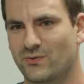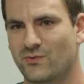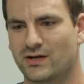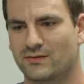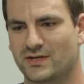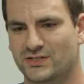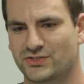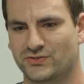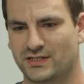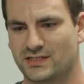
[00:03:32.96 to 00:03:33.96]
We want
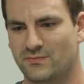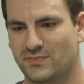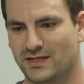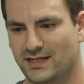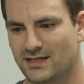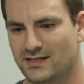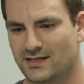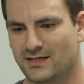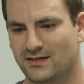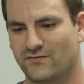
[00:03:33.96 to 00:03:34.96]
ministry to be
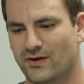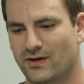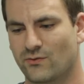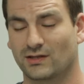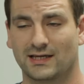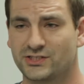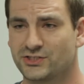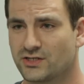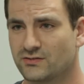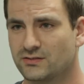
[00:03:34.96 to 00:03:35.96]
very
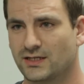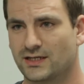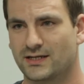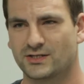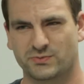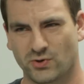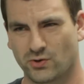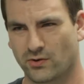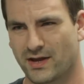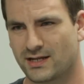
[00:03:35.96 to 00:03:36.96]
relational and not just
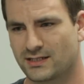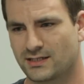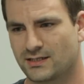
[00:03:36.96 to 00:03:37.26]
programmatic.